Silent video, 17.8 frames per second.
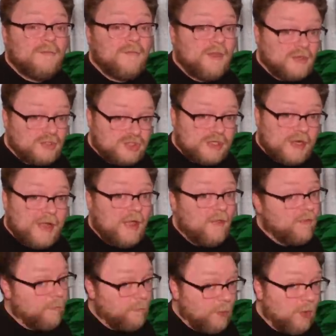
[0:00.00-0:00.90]
Then check
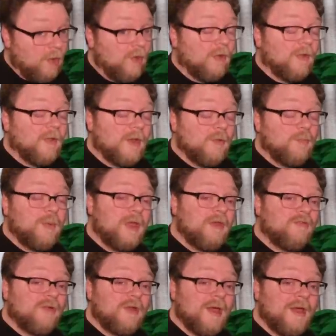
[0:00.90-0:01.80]
out the poll at
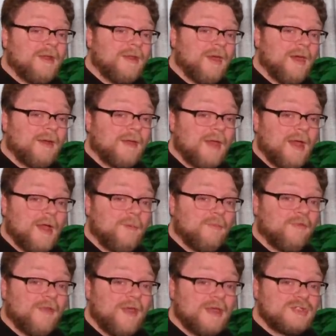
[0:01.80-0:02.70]

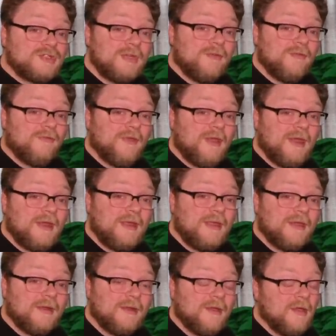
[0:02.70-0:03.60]

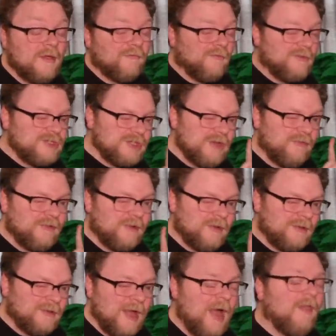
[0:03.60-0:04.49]
patreon.com/insaneian. For just
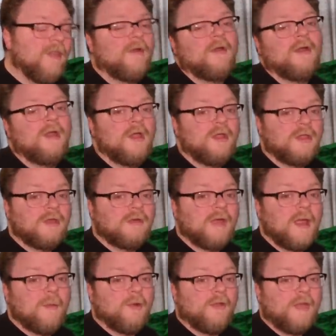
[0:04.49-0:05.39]
a dollar,
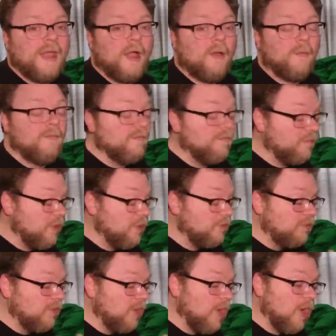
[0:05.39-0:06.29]
you're able to help
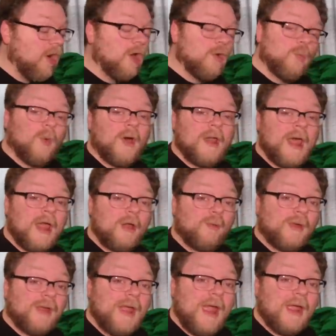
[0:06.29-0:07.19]
vote on what I
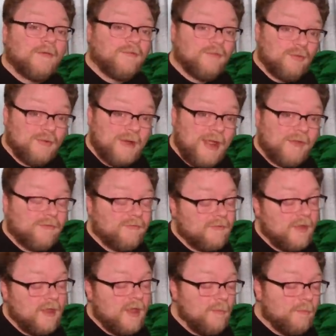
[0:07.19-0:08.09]
react to
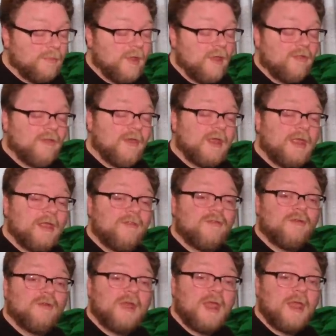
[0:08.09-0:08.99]
next, plus that
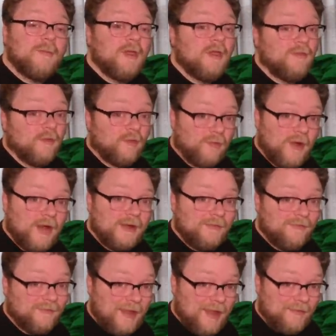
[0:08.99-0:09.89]
gets your name in the
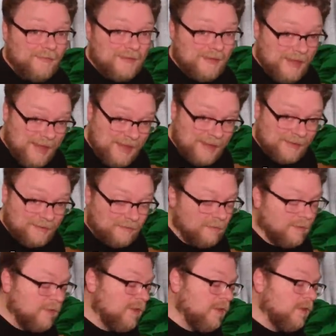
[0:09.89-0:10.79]
credits at the end.